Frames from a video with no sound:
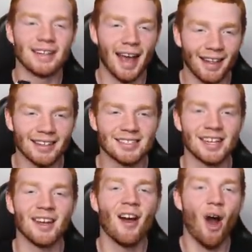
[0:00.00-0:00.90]

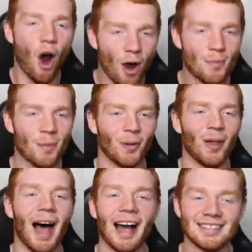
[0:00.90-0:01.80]
Galaxy
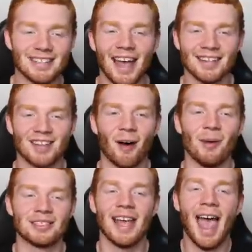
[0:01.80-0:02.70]
Opal Isaiah
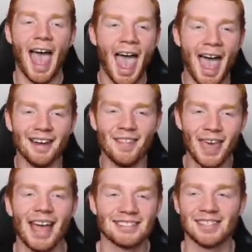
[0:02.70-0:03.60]
Thomas, and
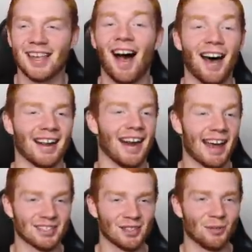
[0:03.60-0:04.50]
there's the card. It
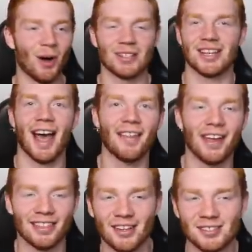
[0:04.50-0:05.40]
actually was, it had
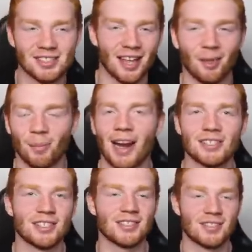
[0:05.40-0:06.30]
like those
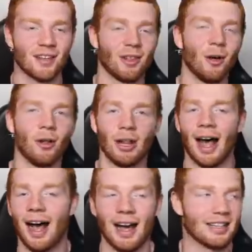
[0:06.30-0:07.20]
celebrations, the little
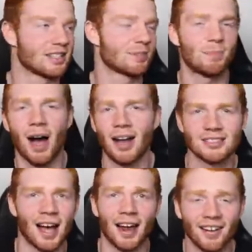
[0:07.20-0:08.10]

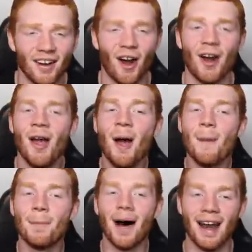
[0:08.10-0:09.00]
sparks, I don't know,
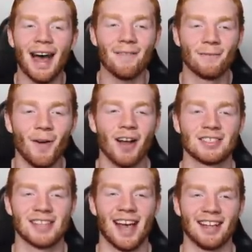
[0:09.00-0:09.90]
but our
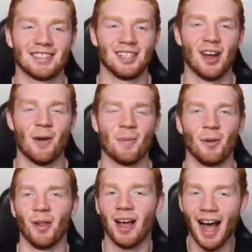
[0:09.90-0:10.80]
first Galaxy
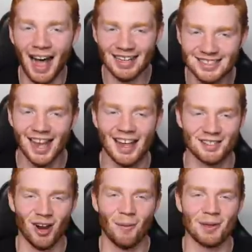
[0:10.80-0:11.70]
Opal Isaiah
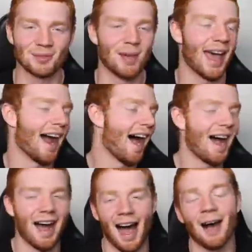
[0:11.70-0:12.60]
Thomas, man,
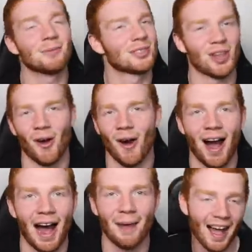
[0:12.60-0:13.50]
I'm so
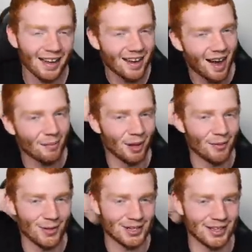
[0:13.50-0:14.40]
hyped. I can't
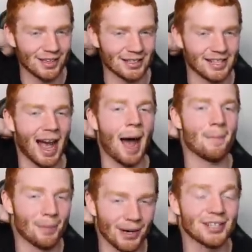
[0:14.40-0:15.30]
believe we did this.
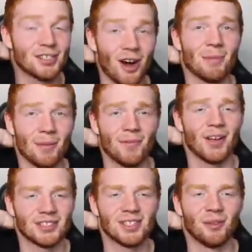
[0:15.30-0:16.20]
I'm pretty sure I'm the
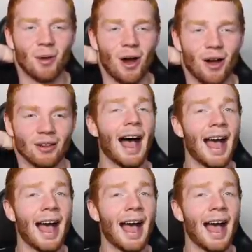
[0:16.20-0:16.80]
first in the world.